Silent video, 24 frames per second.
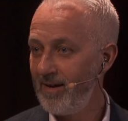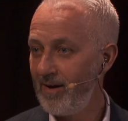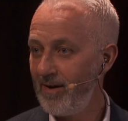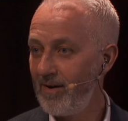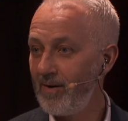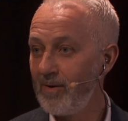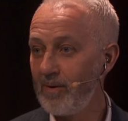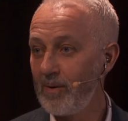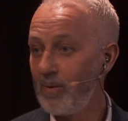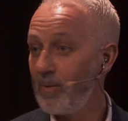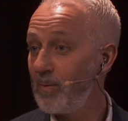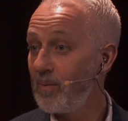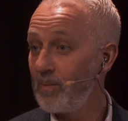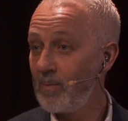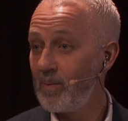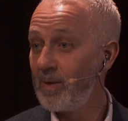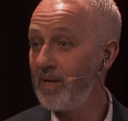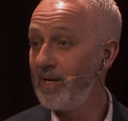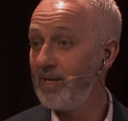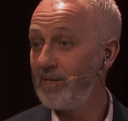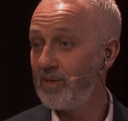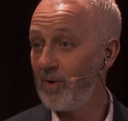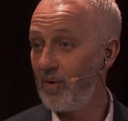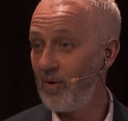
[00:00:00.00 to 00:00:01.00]
we
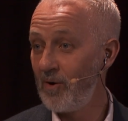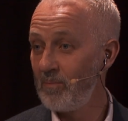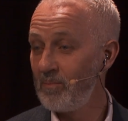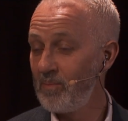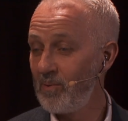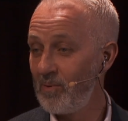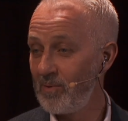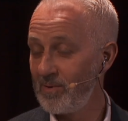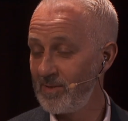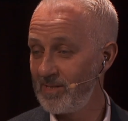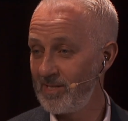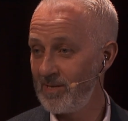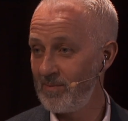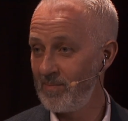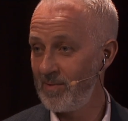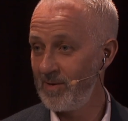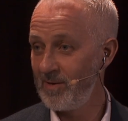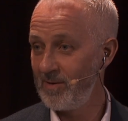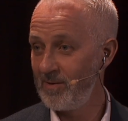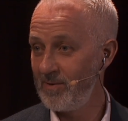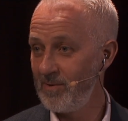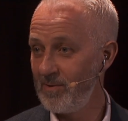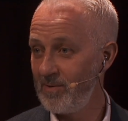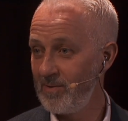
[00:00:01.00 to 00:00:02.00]
need to onboard
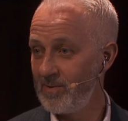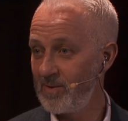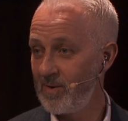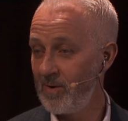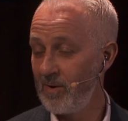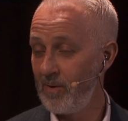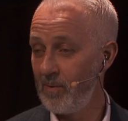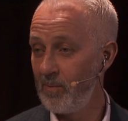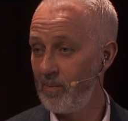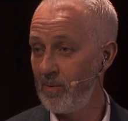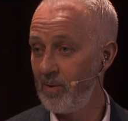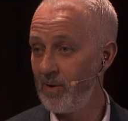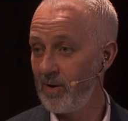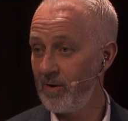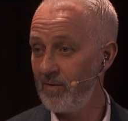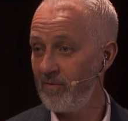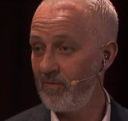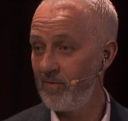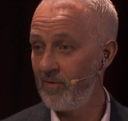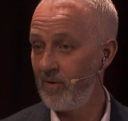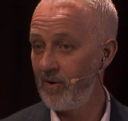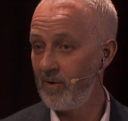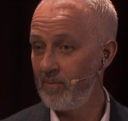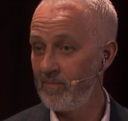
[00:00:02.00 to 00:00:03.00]
someone who's going to work
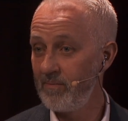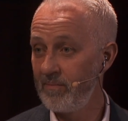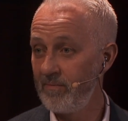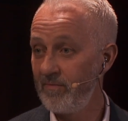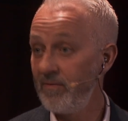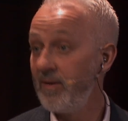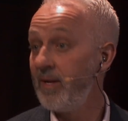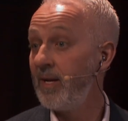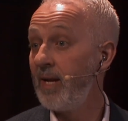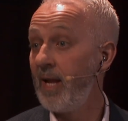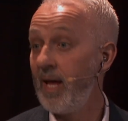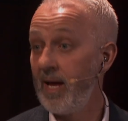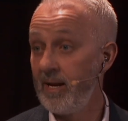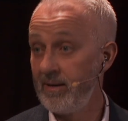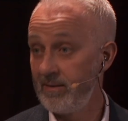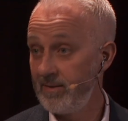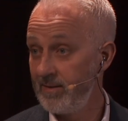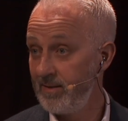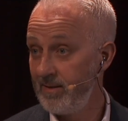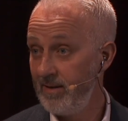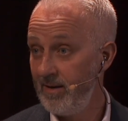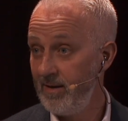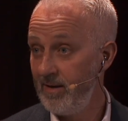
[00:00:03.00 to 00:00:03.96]
from Finland,